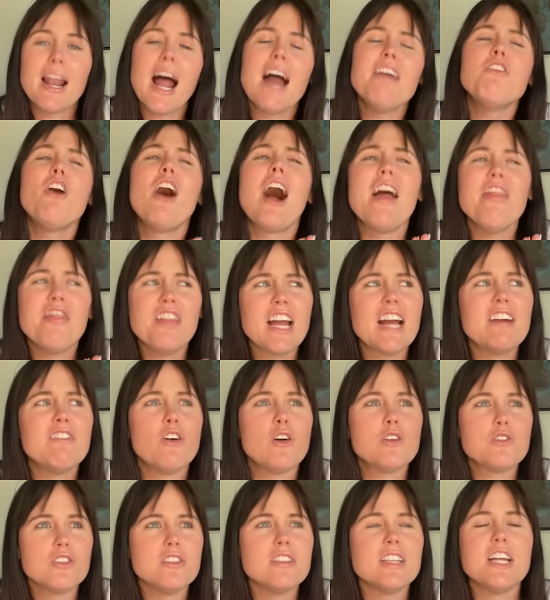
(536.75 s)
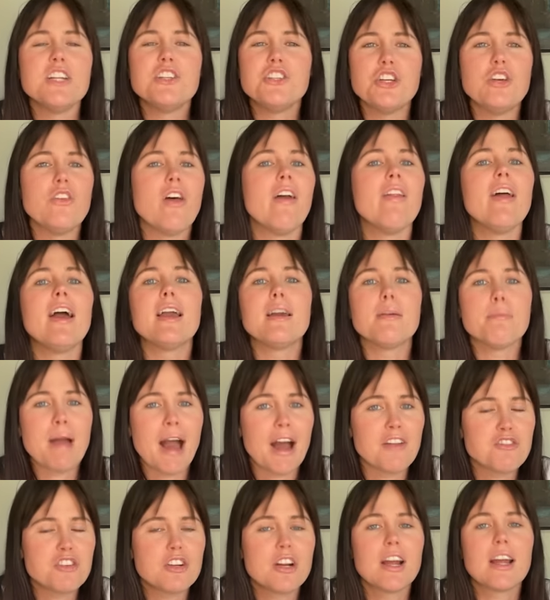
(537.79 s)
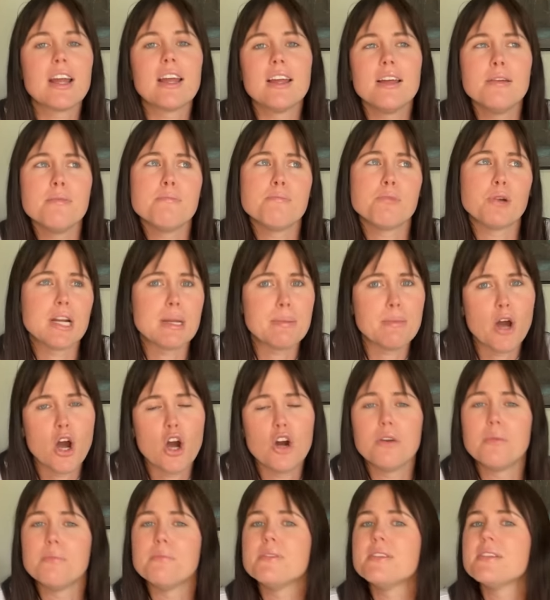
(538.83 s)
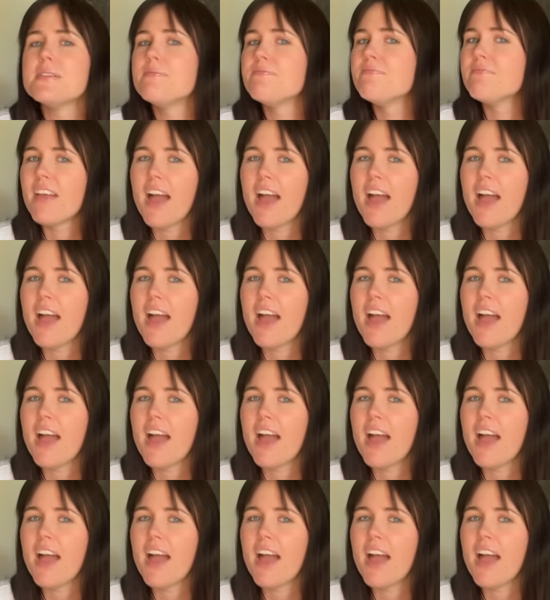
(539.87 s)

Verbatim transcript: I've, I think I've also said too that like Patrick, Brittany Mahomes,